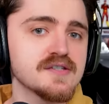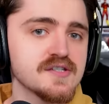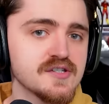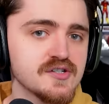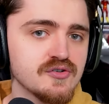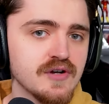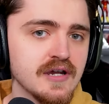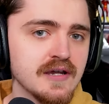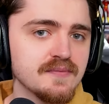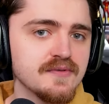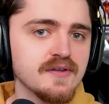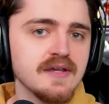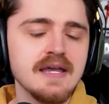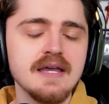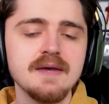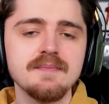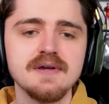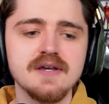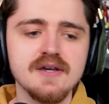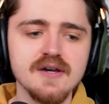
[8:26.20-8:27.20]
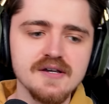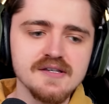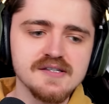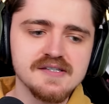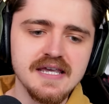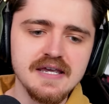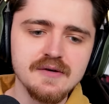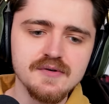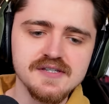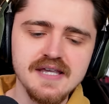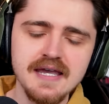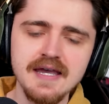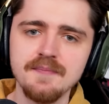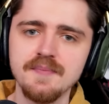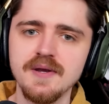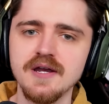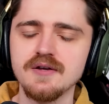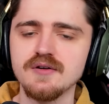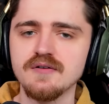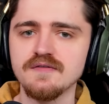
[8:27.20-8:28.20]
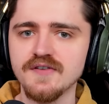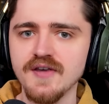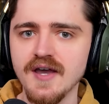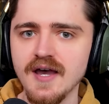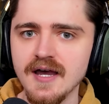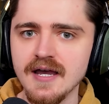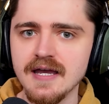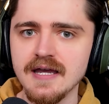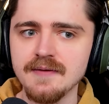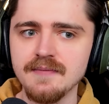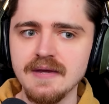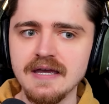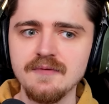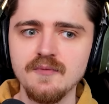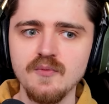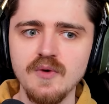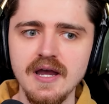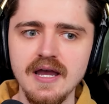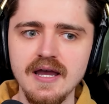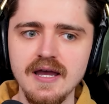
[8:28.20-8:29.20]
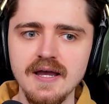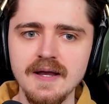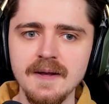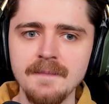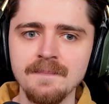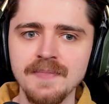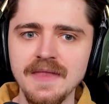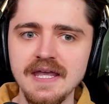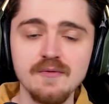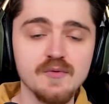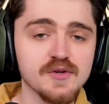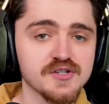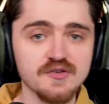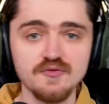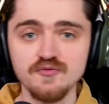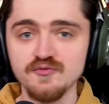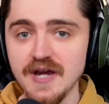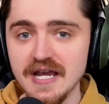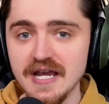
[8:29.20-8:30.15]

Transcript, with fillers: the script, because it was at a period of time in where it wasn't